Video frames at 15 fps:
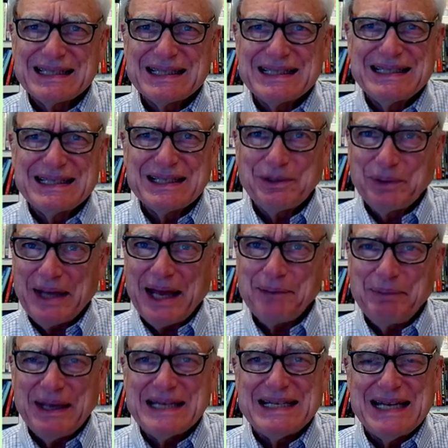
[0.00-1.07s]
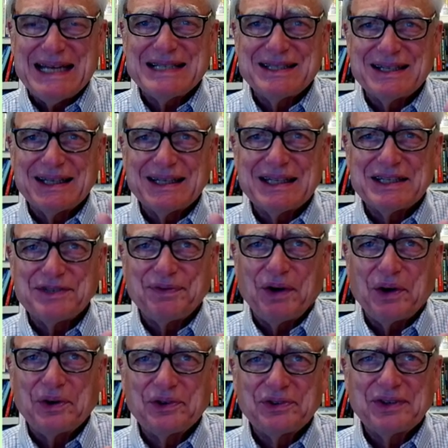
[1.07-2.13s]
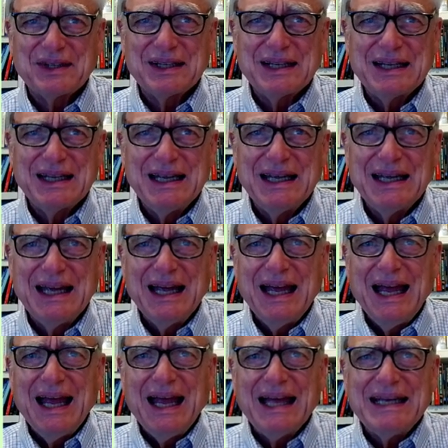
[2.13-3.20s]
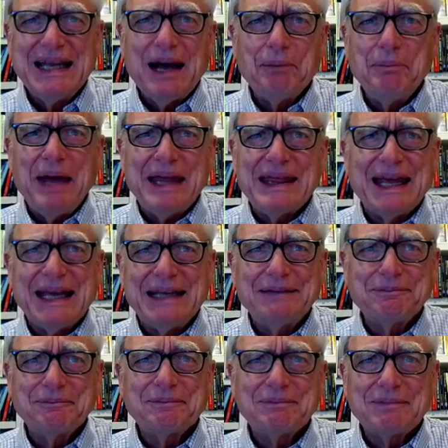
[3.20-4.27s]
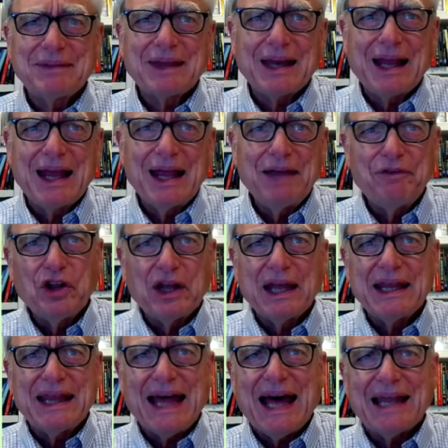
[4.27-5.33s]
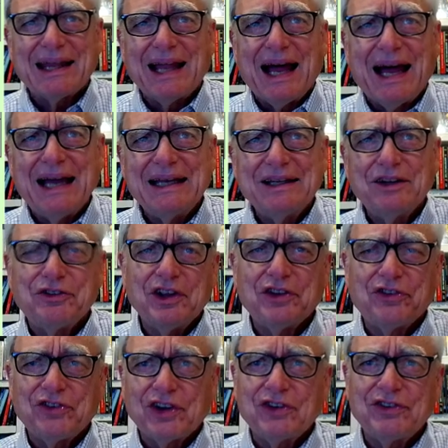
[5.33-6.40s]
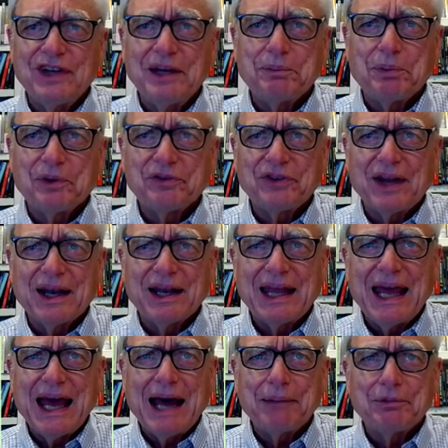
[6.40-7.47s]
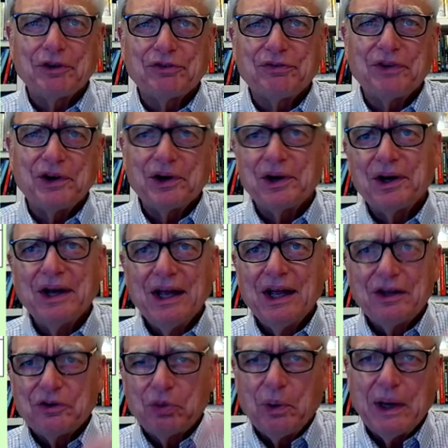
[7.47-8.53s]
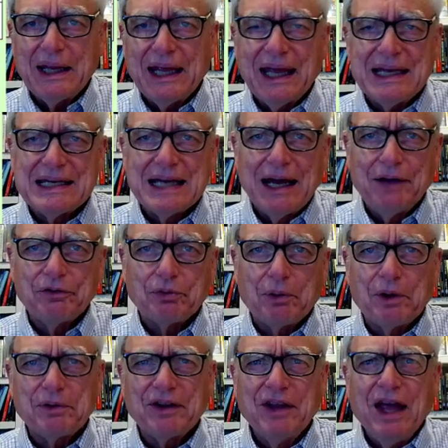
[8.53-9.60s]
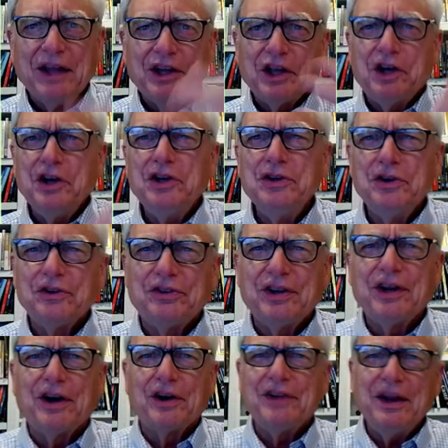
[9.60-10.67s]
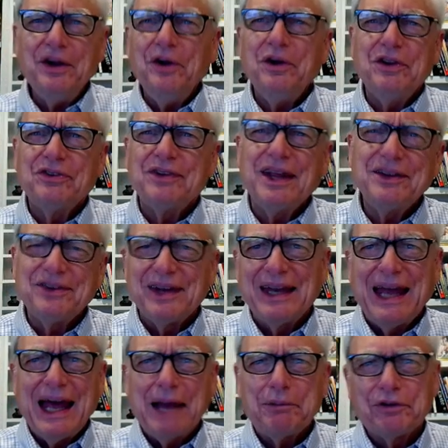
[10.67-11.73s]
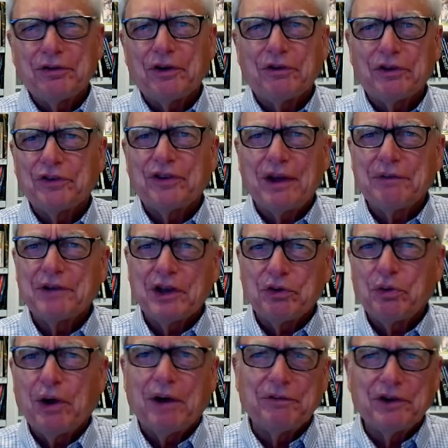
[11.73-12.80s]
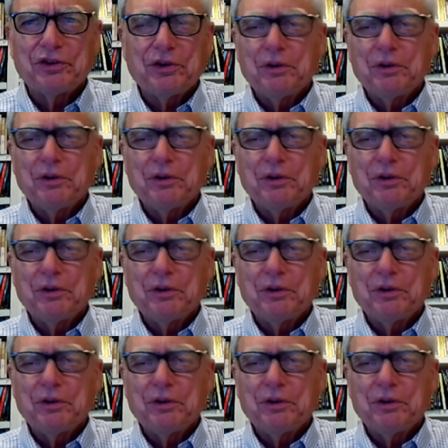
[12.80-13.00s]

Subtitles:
So we got to pay attention to this, folks. Now, methane, if you look at that line, you see it's 16% of the atmosphere, 28 times more intense. The good news here is that it only stays in the atmosphere for 7 to 12 years.